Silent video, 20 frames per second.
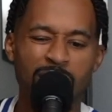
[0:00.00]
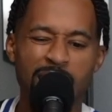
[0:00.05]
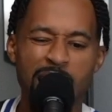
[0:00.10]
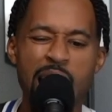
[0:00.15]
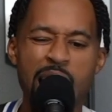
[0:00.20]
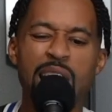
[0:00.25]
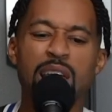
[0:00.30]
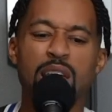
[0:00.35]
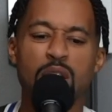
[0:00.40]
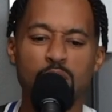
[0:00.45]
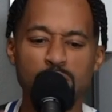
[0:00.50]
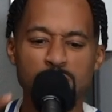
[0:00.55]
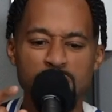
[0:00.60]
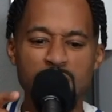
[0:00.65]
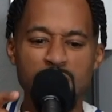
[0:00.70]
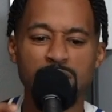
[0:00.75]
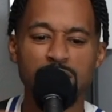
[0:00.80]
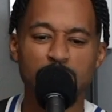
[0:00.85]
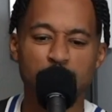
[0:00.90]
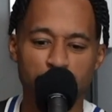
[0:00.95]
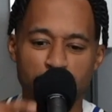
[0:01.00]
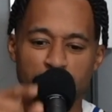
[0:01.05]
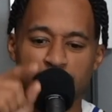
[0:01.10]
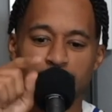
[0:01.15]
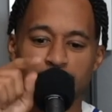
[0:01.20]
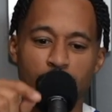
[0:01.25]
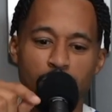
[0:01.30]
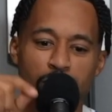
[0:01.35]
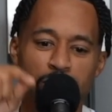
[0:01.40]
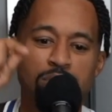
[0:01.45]
I can go teach these
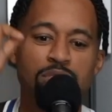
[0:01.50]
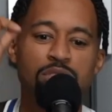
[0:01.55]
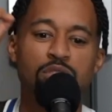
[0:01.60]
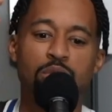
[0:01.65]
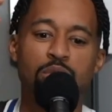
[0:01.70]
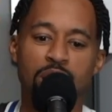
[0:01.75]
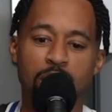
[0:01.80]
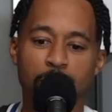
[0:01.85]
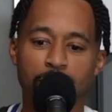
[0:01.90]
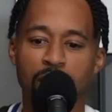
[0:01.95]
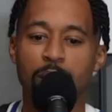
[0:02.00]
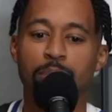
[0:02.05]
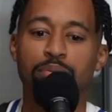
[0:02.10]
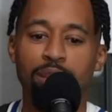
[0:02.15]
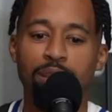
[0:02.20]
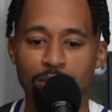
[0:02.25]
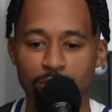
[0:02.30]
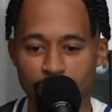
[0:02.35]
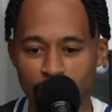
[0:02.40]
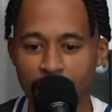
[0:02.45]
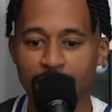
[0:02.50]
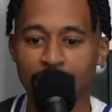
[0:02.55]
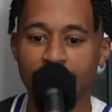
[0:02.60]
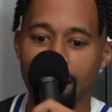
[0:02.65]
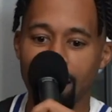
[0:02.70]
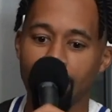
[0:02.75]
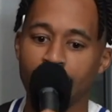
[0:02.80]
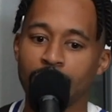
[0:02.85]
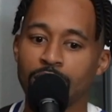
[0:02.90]
principles to an NBA player right now.